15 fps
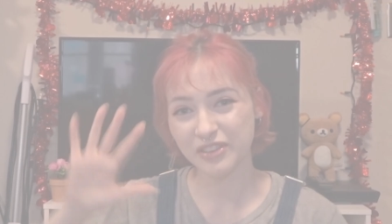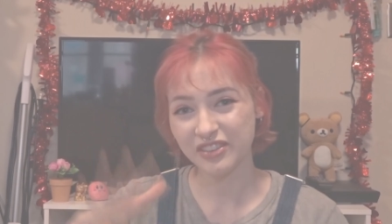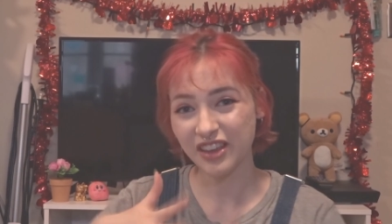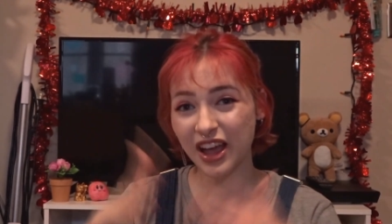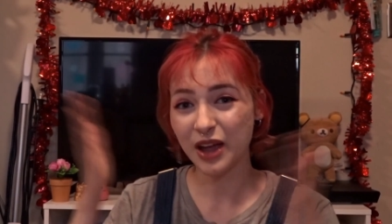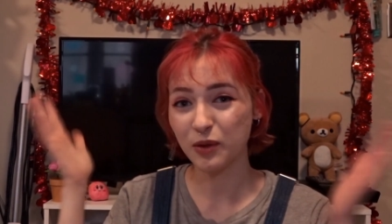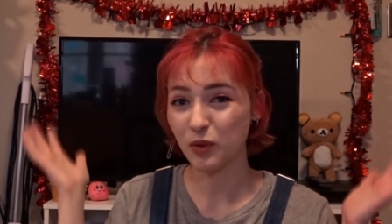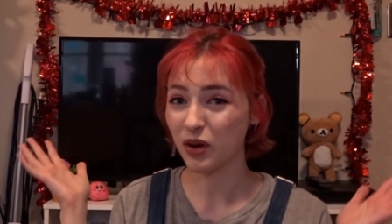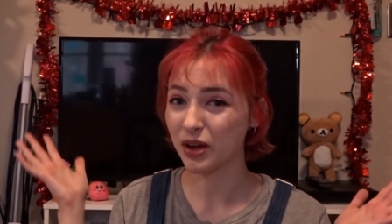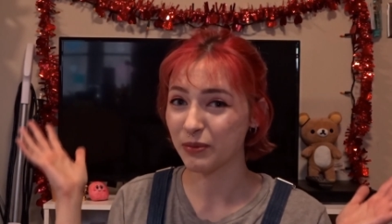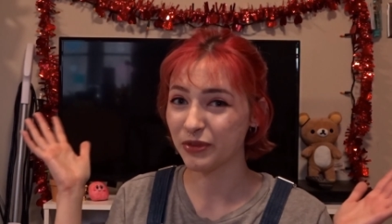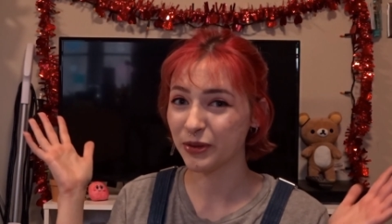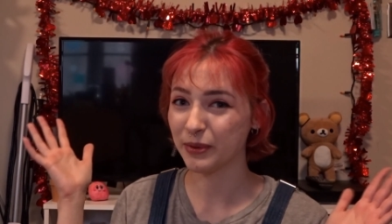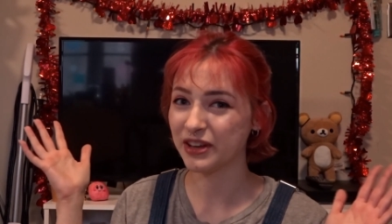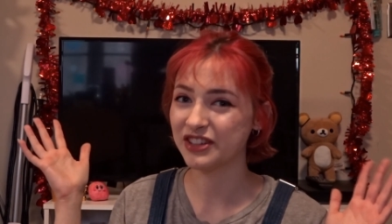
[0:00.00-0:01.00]
is Sai,
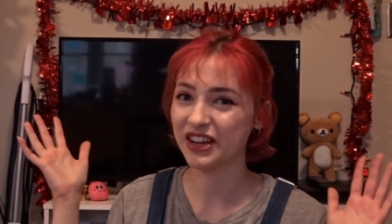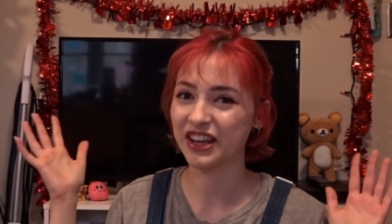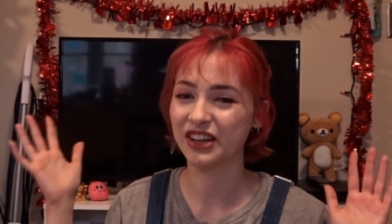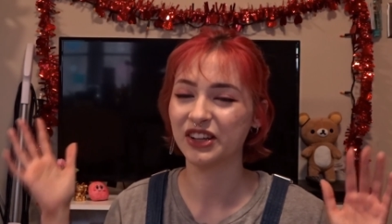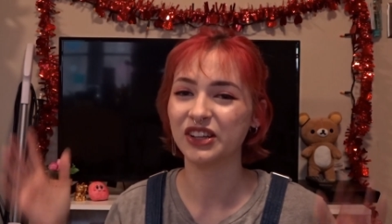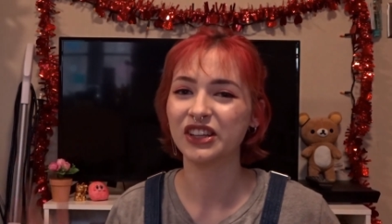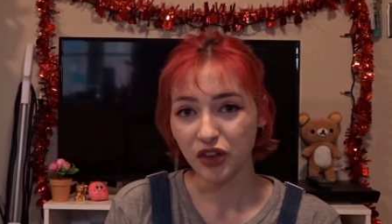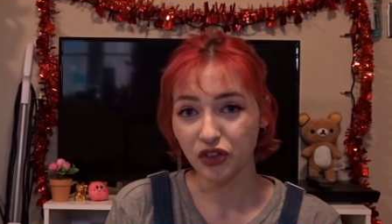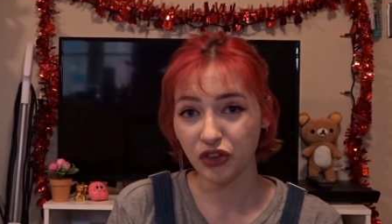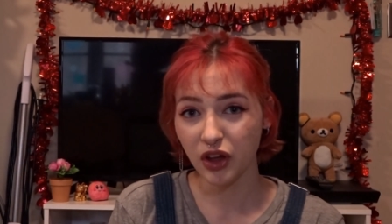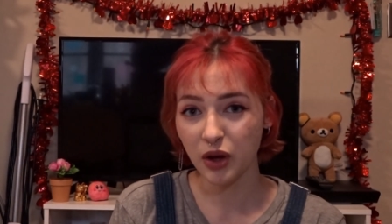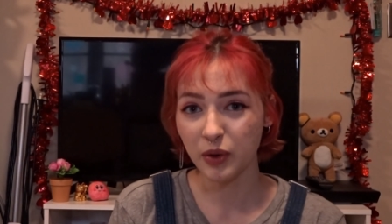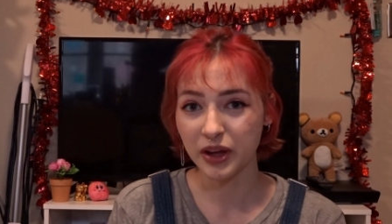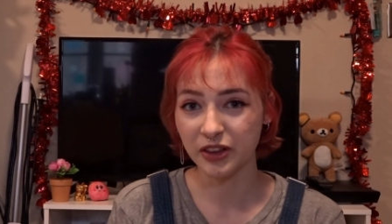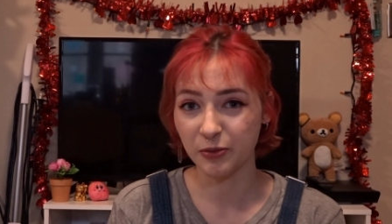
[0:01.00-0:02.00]
welcome to my channel.
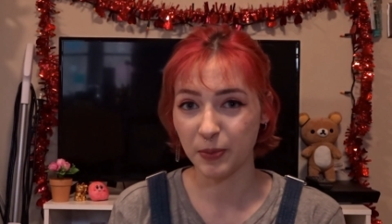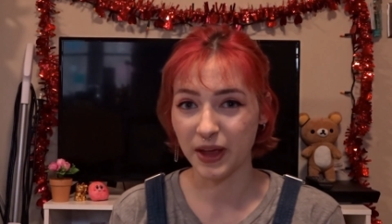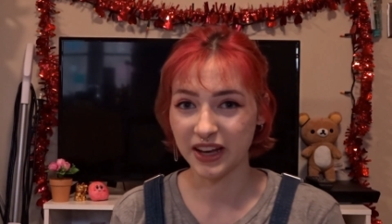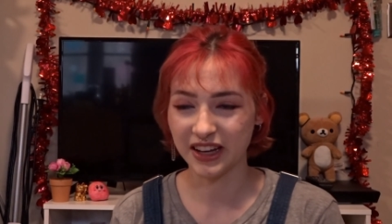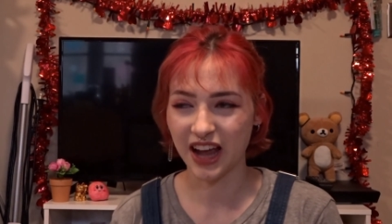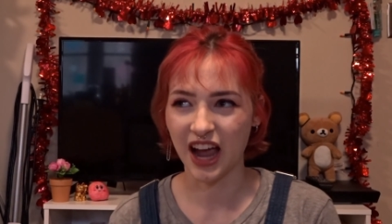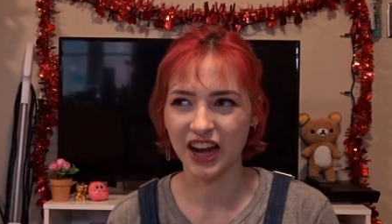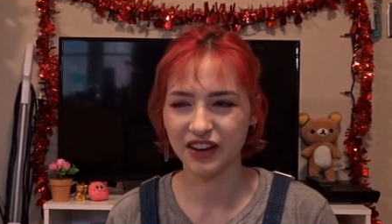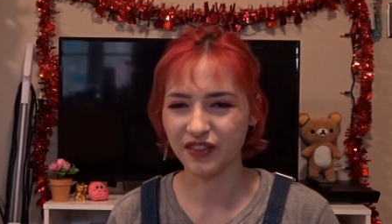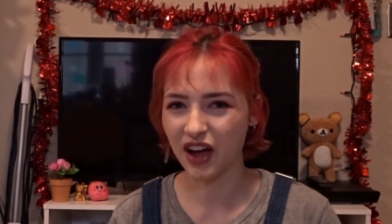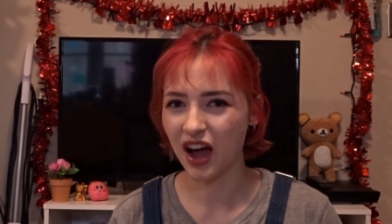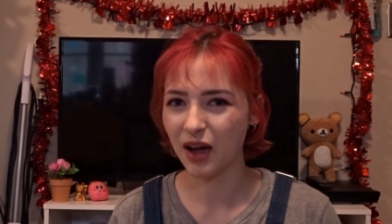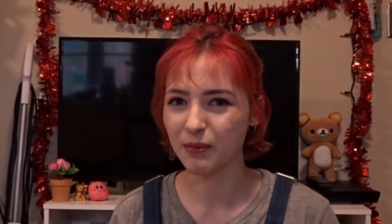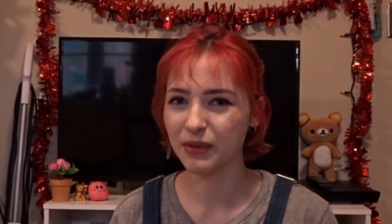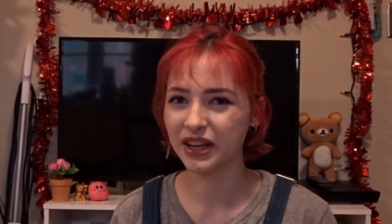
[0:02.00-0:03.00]
So it's been kind of a
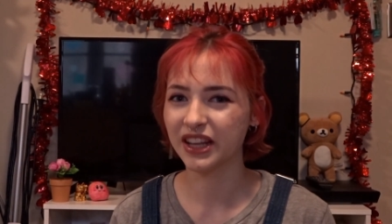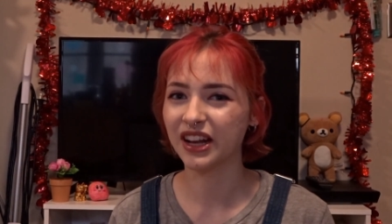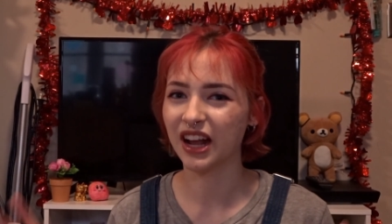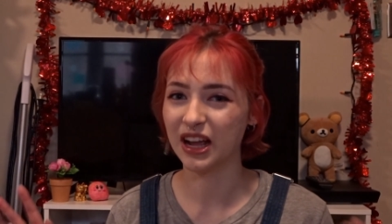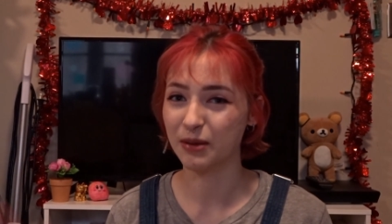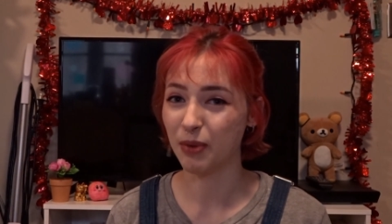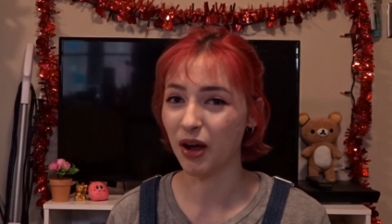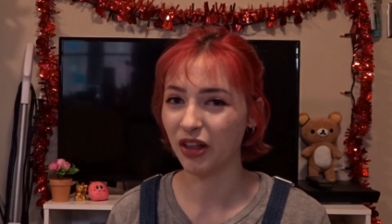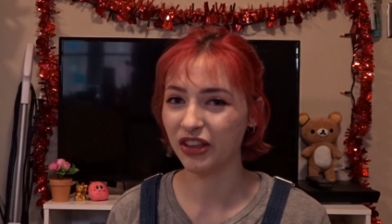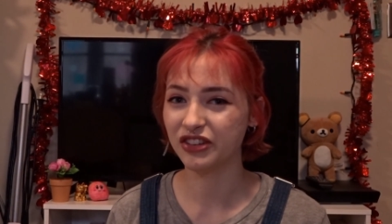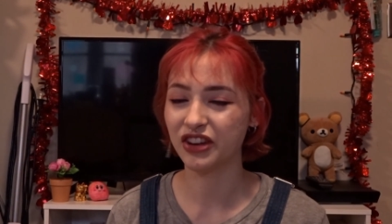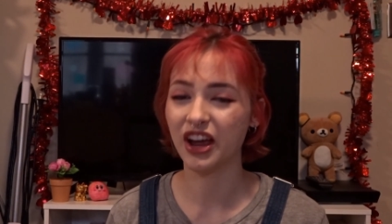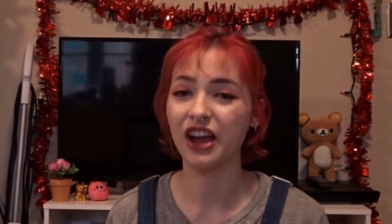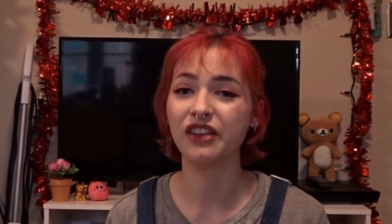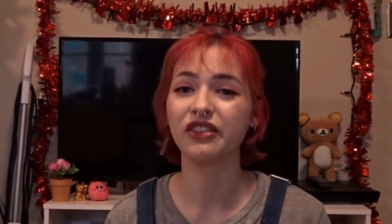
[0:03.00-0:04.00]
hot minute, I
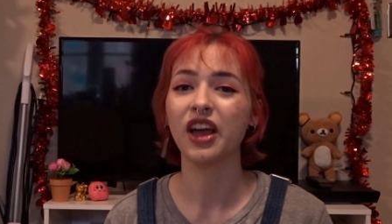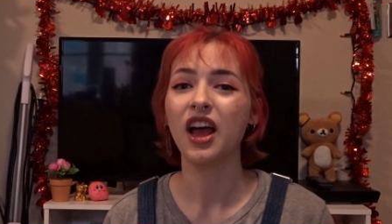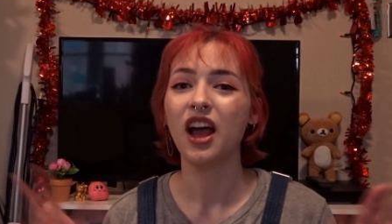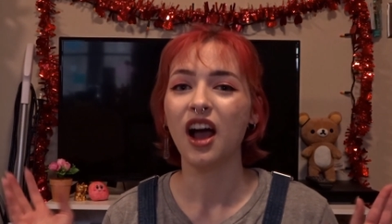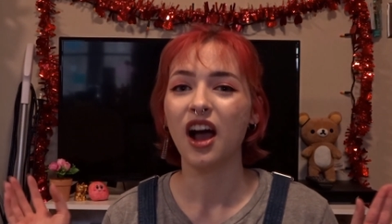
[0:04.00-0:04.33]
apologize.